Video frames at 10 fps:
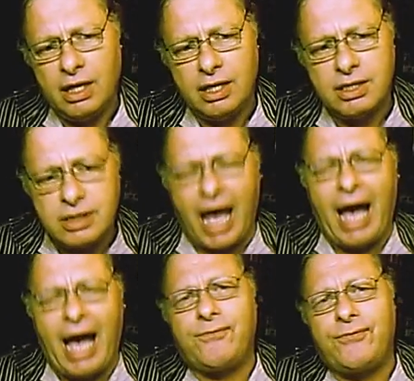
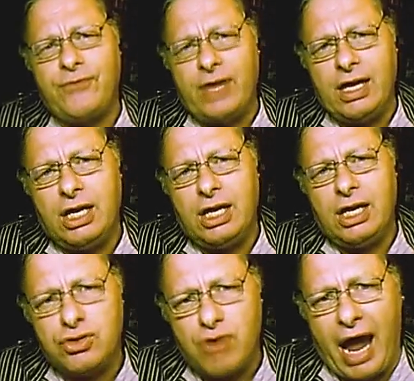Stop feeding
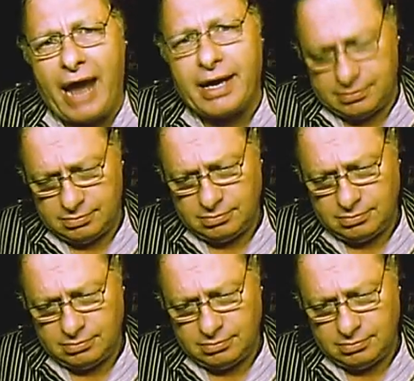the dragon.